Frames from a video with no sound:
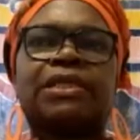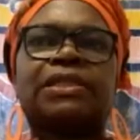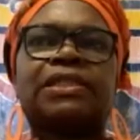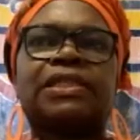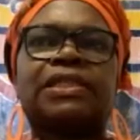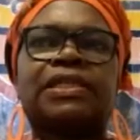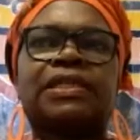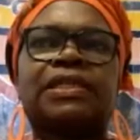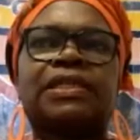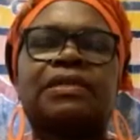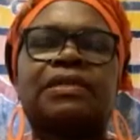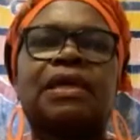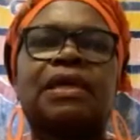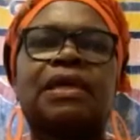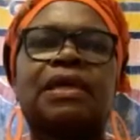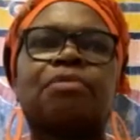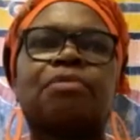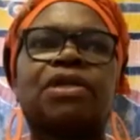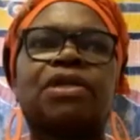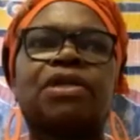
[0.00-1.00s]
drinking,
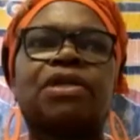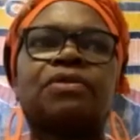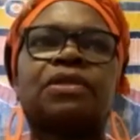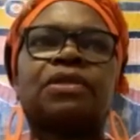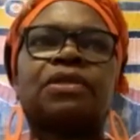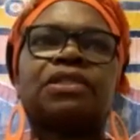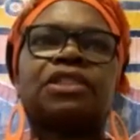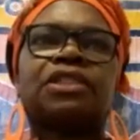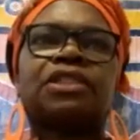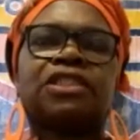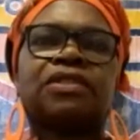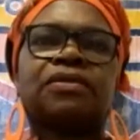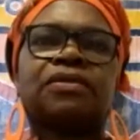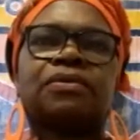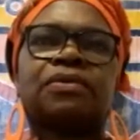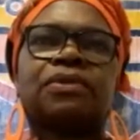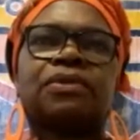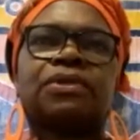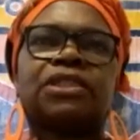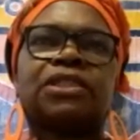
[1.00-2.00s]
but you can drink
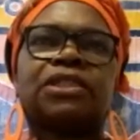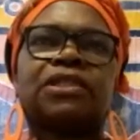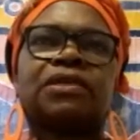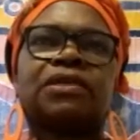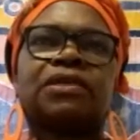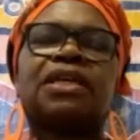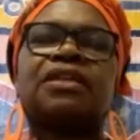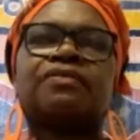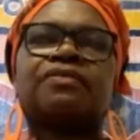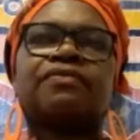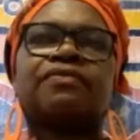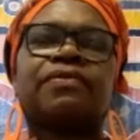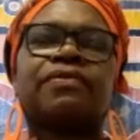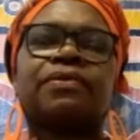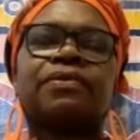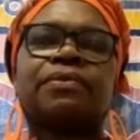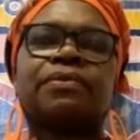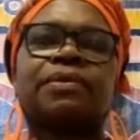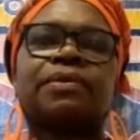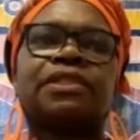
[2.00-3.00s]
water, any
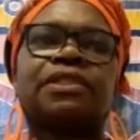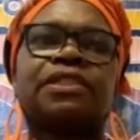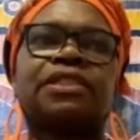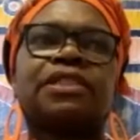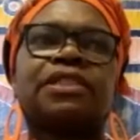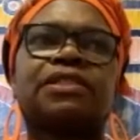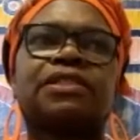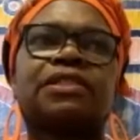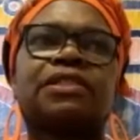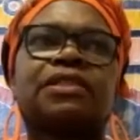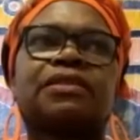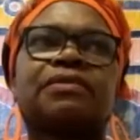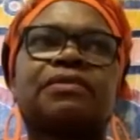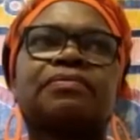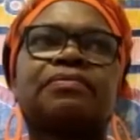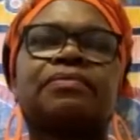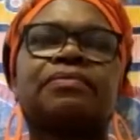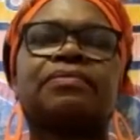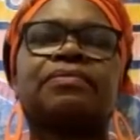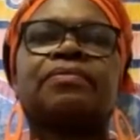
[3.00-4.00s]
fluids, just
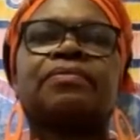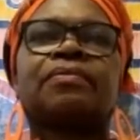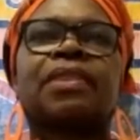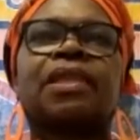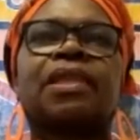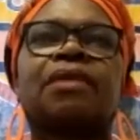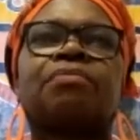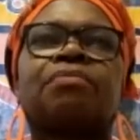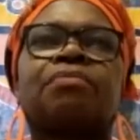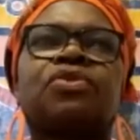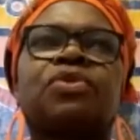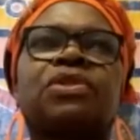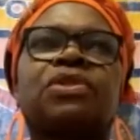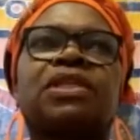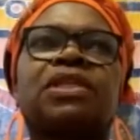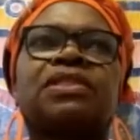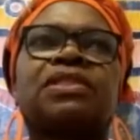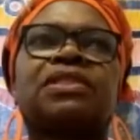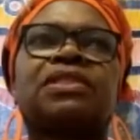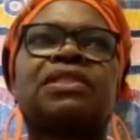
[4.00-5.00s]
between
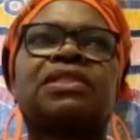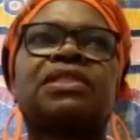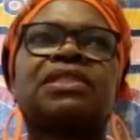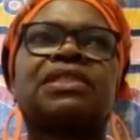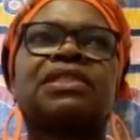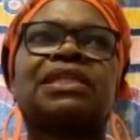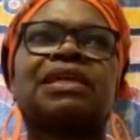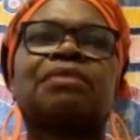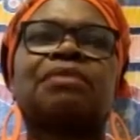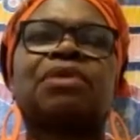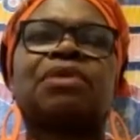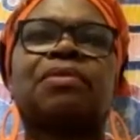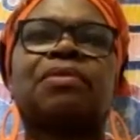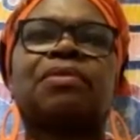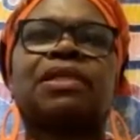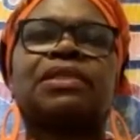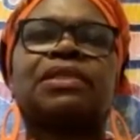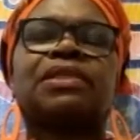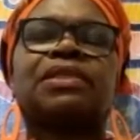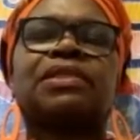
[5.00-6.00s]
a certain time, maybe
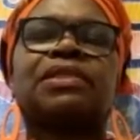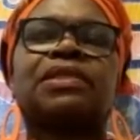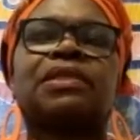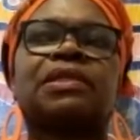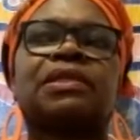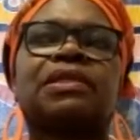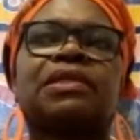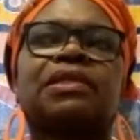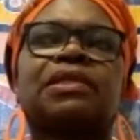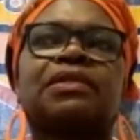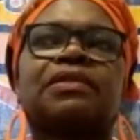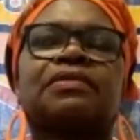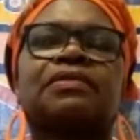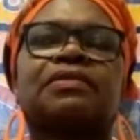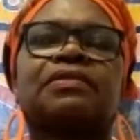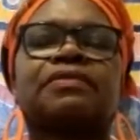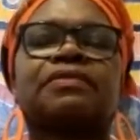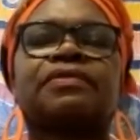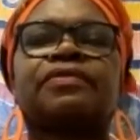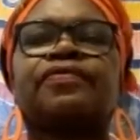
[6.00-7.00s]
until
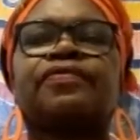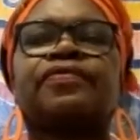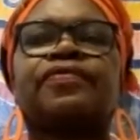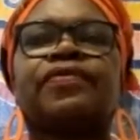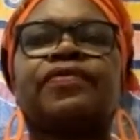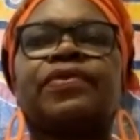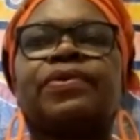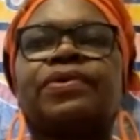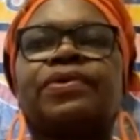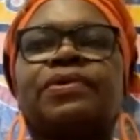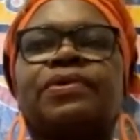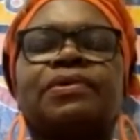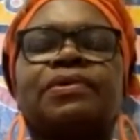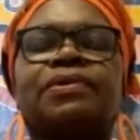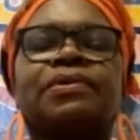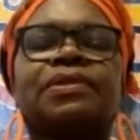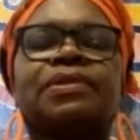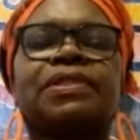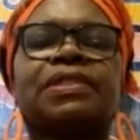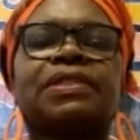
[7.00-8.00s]
4
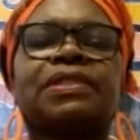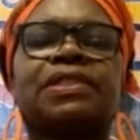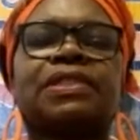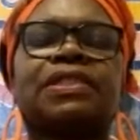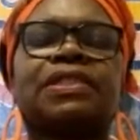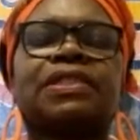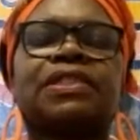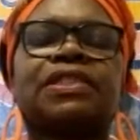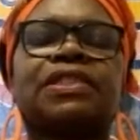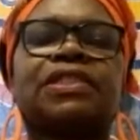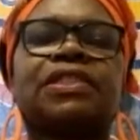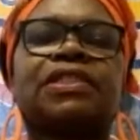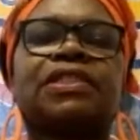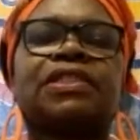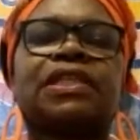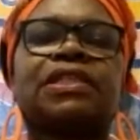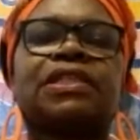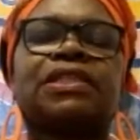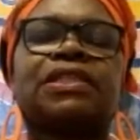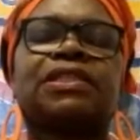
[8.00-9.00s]
or 6-ish in
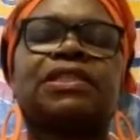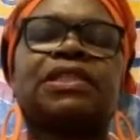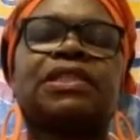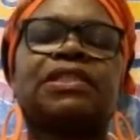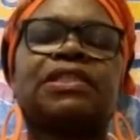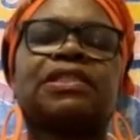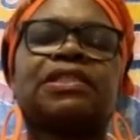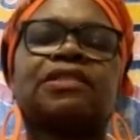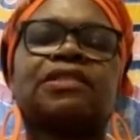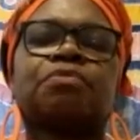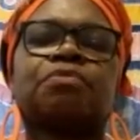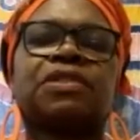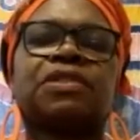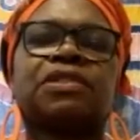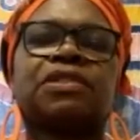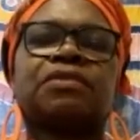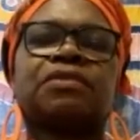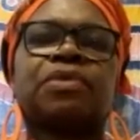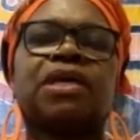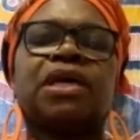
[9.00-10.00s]
there, just sip,
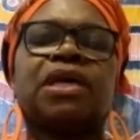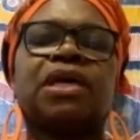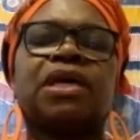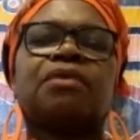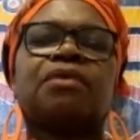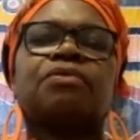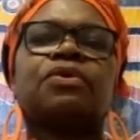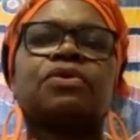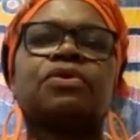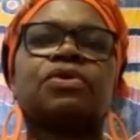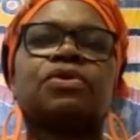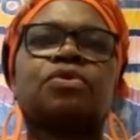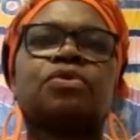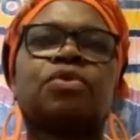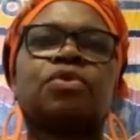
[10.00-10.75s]
because